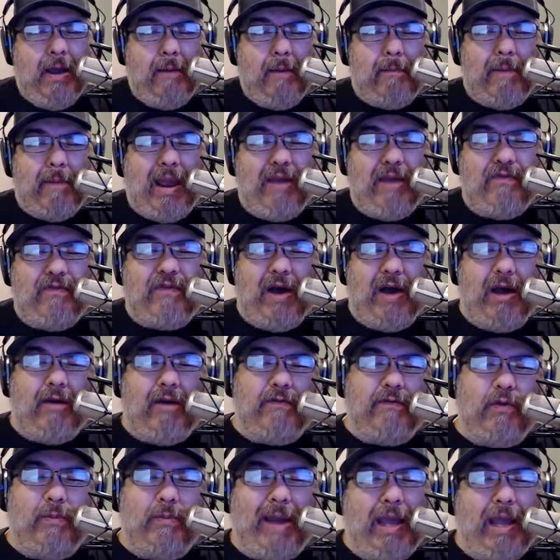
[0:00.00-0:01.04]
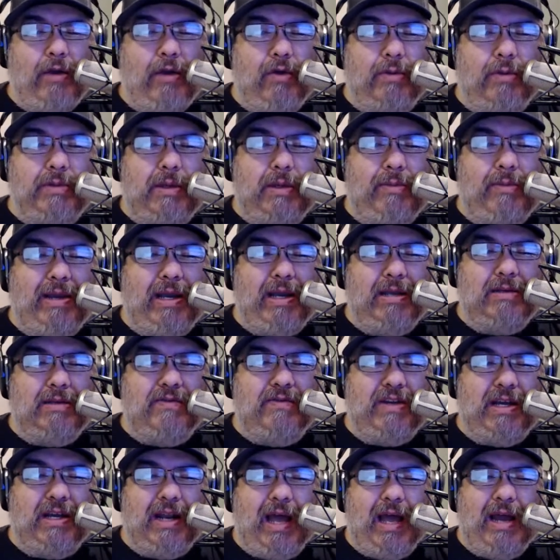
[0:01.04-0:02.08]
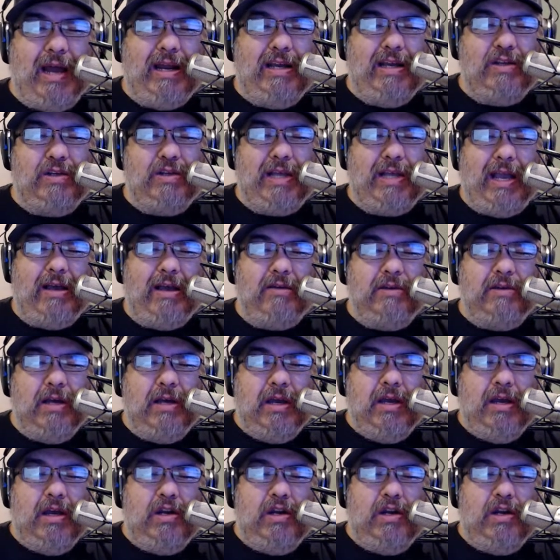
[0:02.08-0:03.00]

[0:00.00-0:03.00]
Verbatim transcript: may file for bankruptcy because of declining sales